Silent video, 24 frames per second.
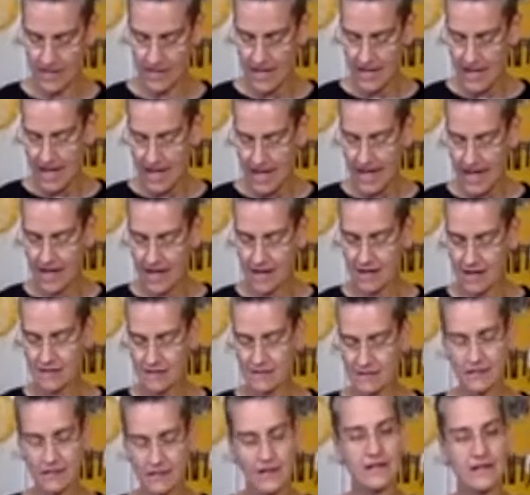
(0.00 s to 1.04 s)
and it
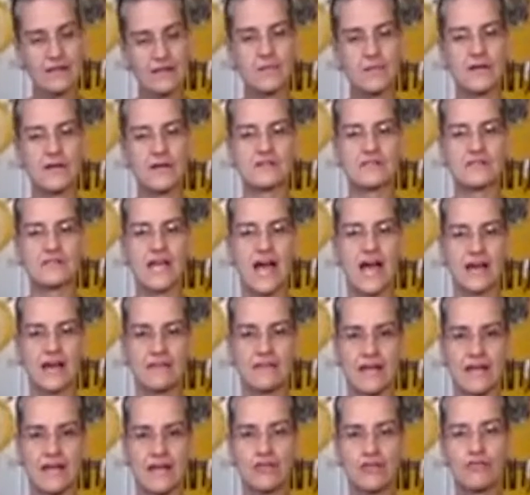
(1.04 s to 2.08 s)
got the pears they had. They
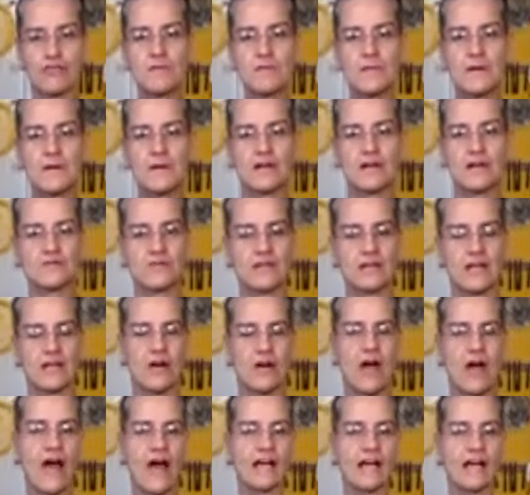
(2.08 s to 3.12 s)
had three pears right now.
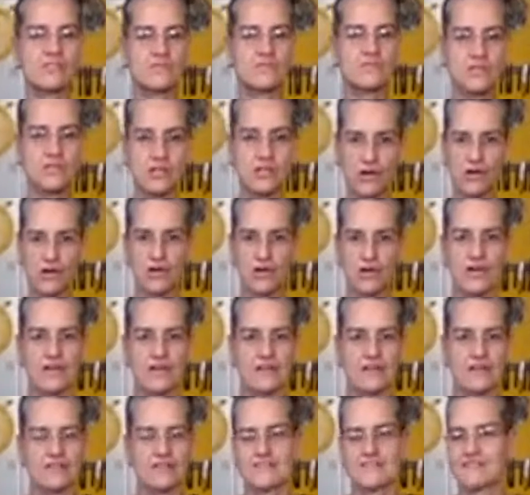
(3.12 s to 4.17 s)
As we know,
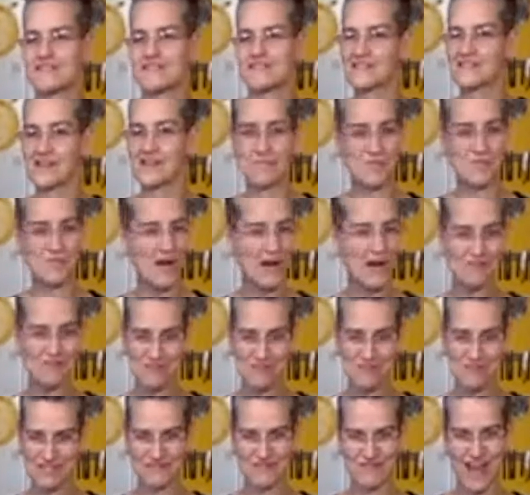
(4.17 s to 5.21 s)
this is a
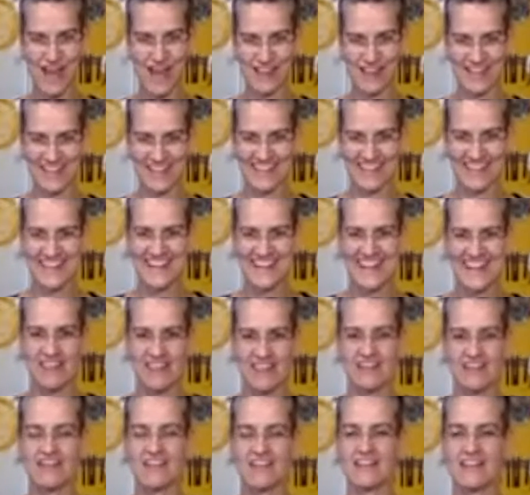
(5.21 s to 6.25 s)
pear-rich valley.
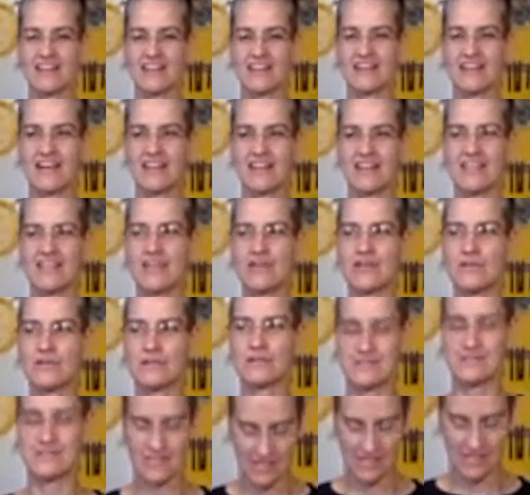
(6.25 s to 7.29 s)
The I think it was
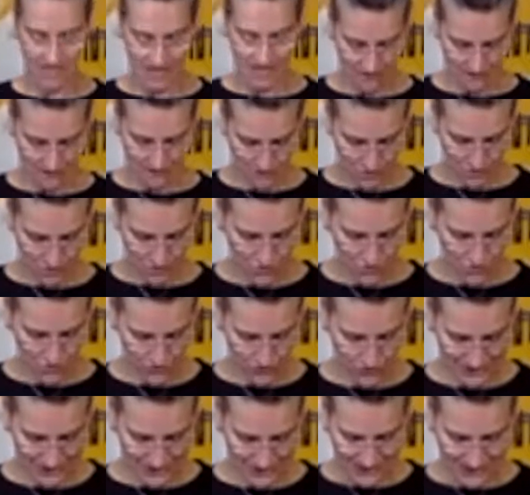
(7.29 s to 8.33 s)
the ooh,
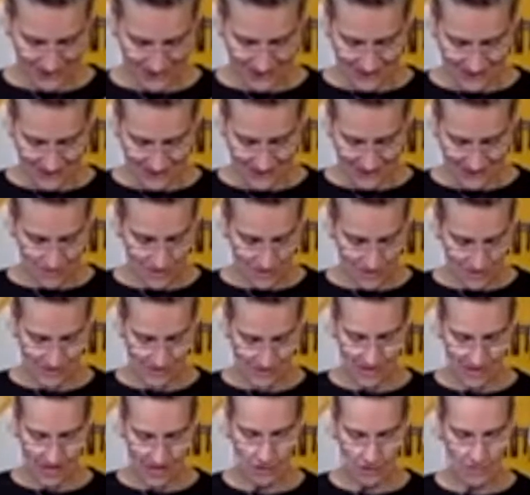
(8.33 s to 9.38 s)
somebody's going to
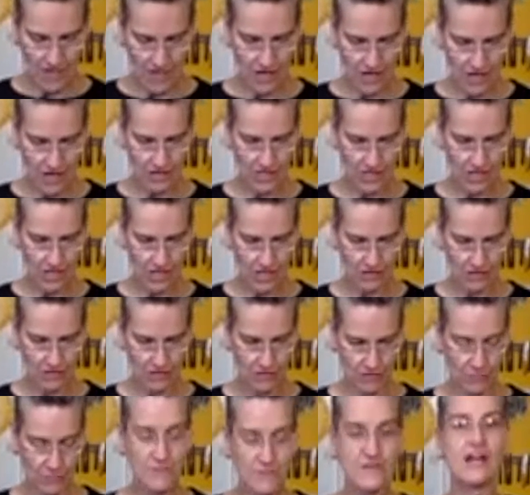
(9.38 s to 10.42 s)
help me out here. The
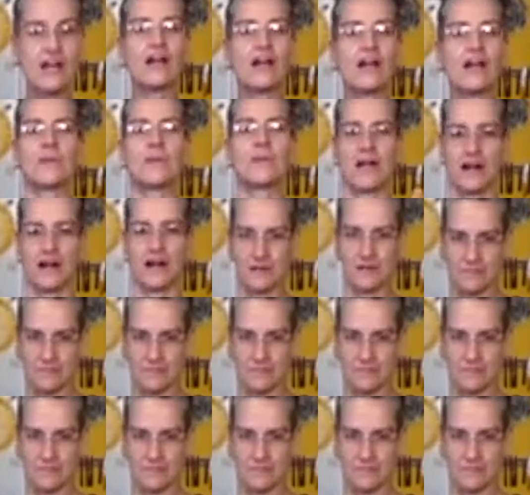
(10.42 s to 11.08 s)
Riviera pear